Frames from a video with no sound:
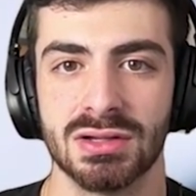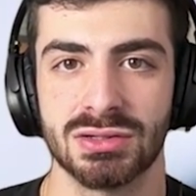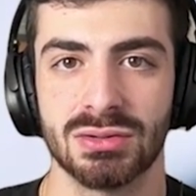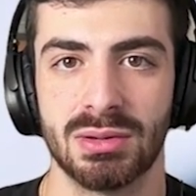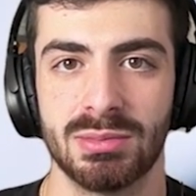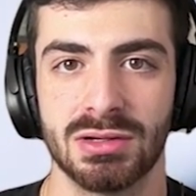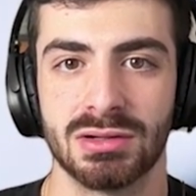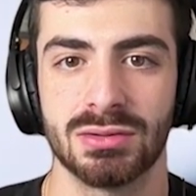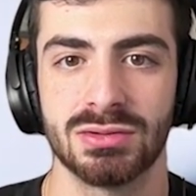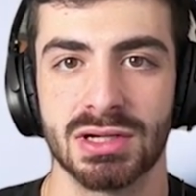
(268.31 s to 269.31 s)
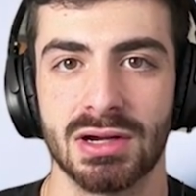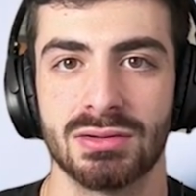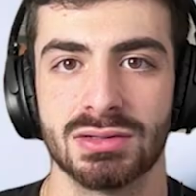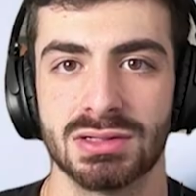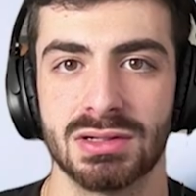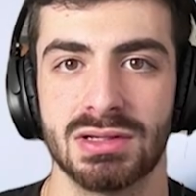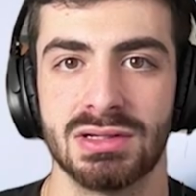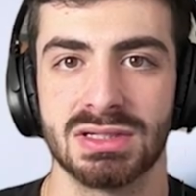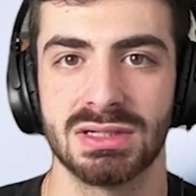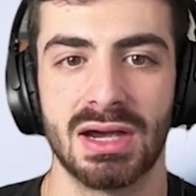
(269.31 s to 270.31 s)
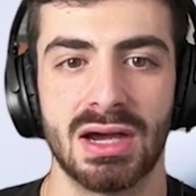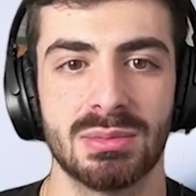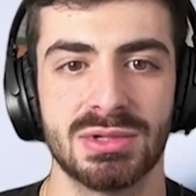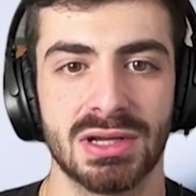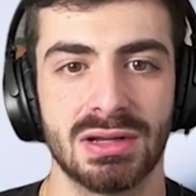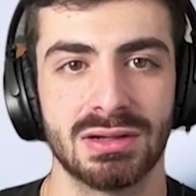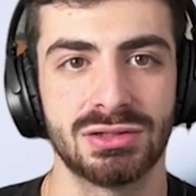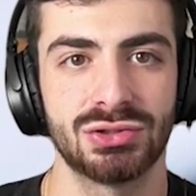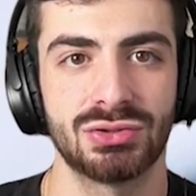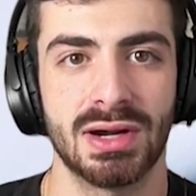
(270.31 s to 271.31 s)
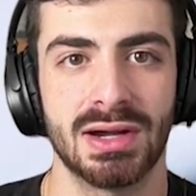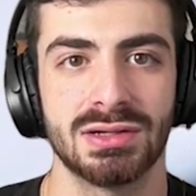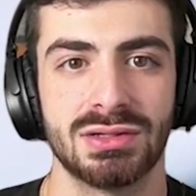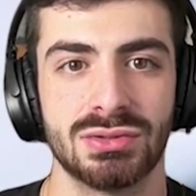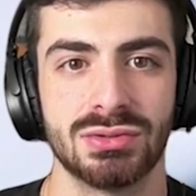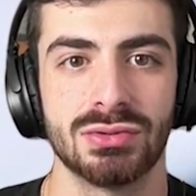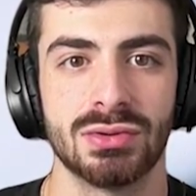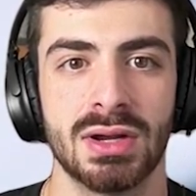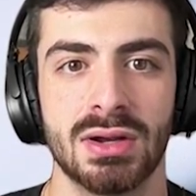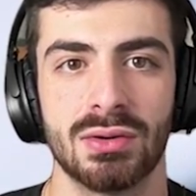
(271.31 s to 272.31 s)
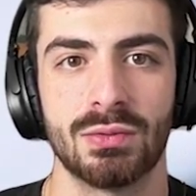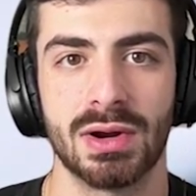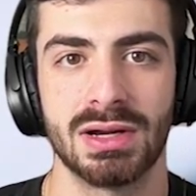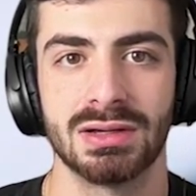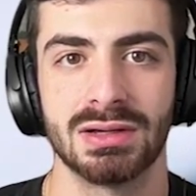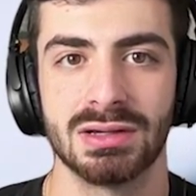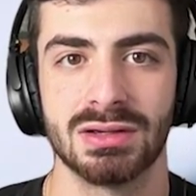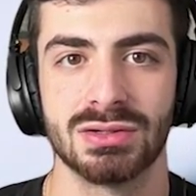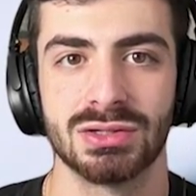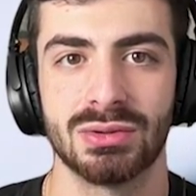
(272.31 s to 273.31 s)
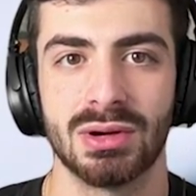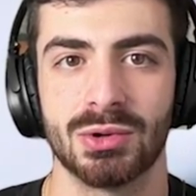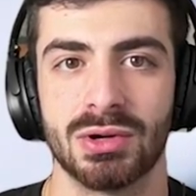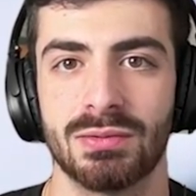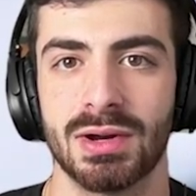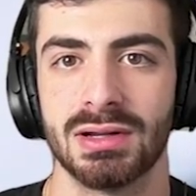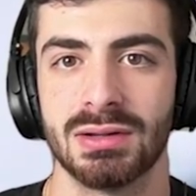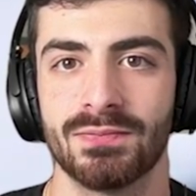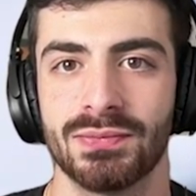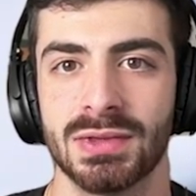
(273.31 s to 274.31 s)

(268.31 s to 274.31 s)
So let me close out these tabs and let's try to run it again. So I'm going to run it.